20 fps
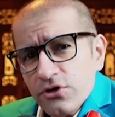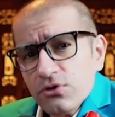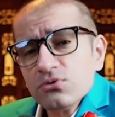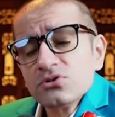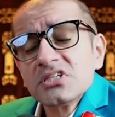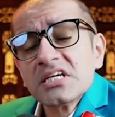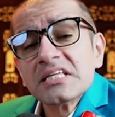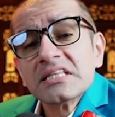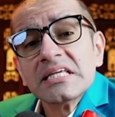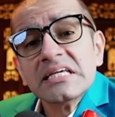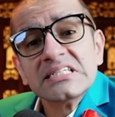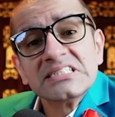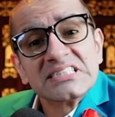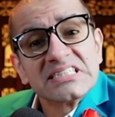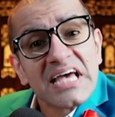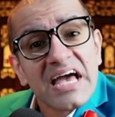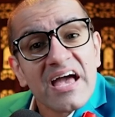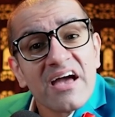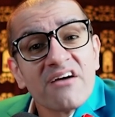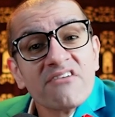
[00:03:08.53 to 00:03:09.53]
using the
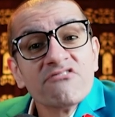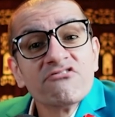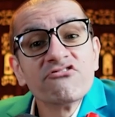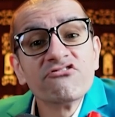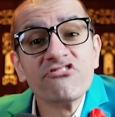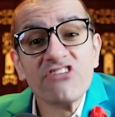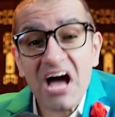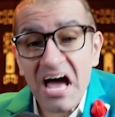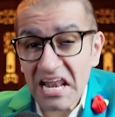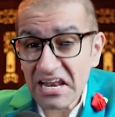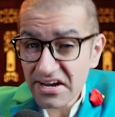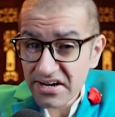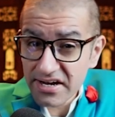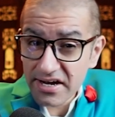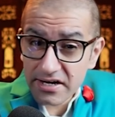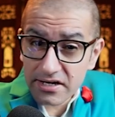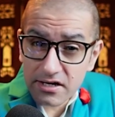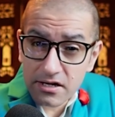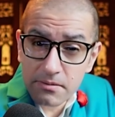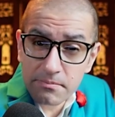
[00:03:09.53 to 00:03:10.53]
sam
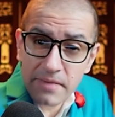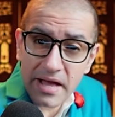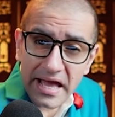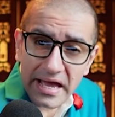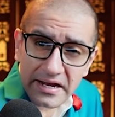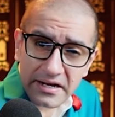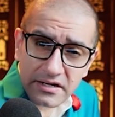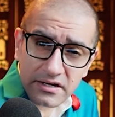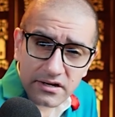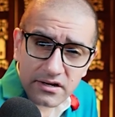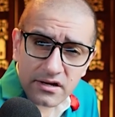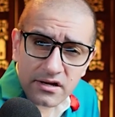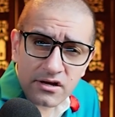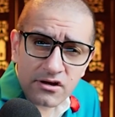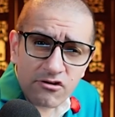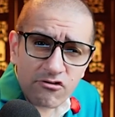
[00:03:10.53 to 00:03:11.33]
validate command